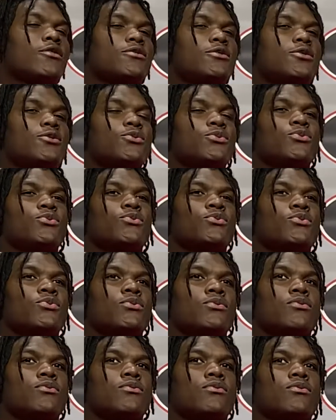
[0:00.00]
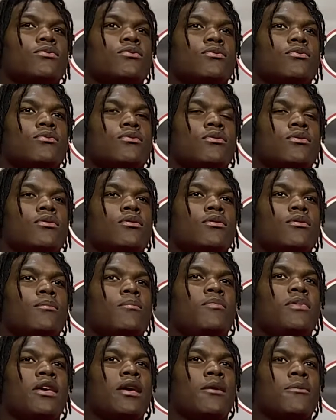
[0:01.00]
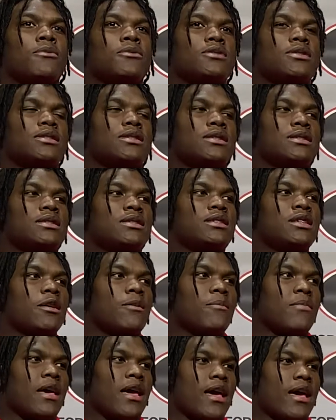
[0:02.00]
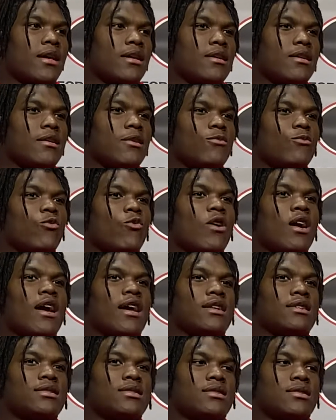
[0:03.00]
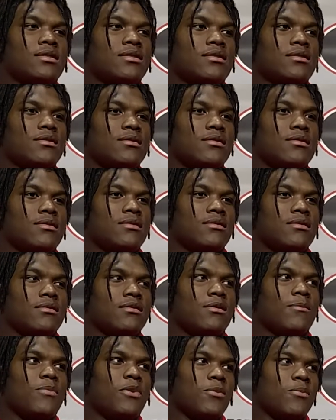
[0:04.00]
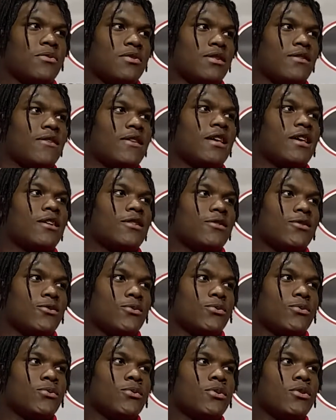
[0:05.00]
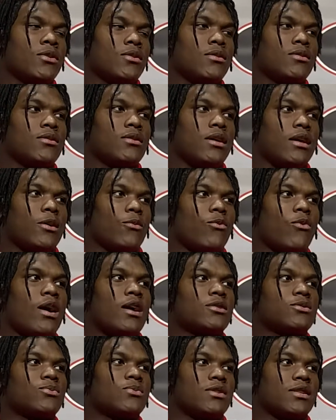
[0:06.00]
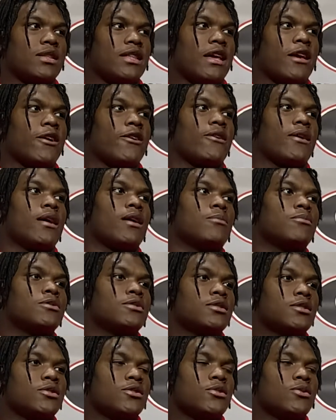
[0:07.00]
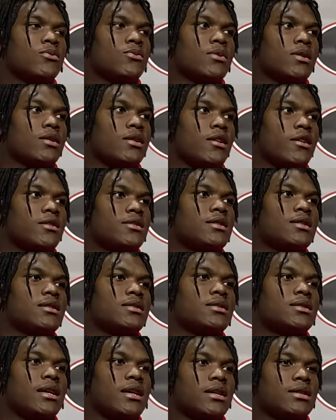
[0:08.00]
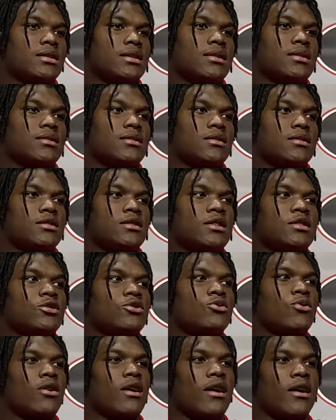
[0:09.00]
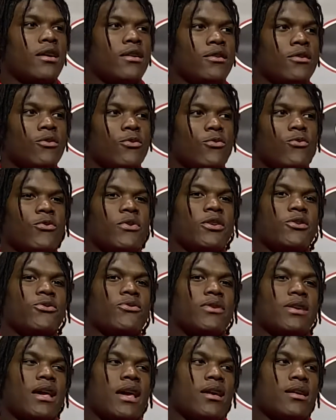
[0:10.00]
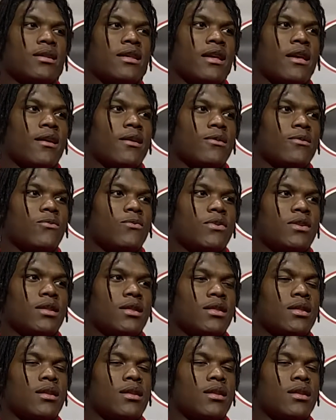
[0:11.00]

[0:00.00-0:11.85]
to be able to just sit back and watch the people ahead of you and watch what they're able to do and their success and just try and recreate that with